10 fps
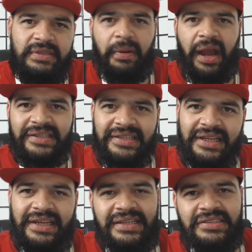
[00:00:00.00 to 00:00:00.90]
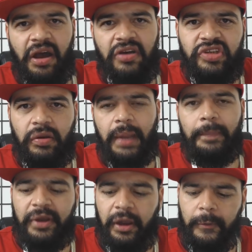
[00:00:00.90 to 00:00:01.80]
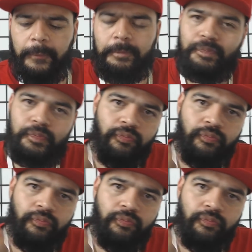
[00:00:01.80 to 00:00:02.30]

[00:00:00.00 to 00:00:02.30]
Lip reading: surprisingly, is also a pro.